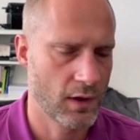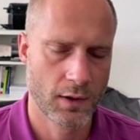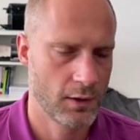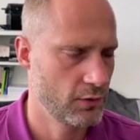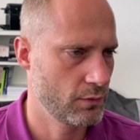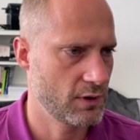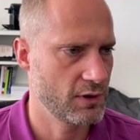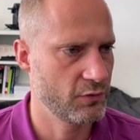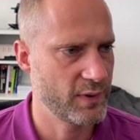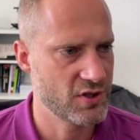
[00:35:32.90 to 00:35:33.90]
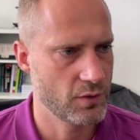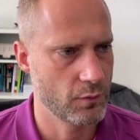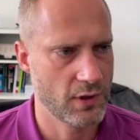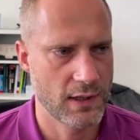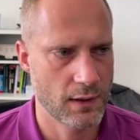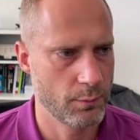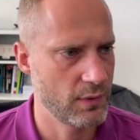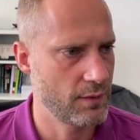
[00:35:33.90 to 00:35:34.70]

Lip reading: Your inspection won't help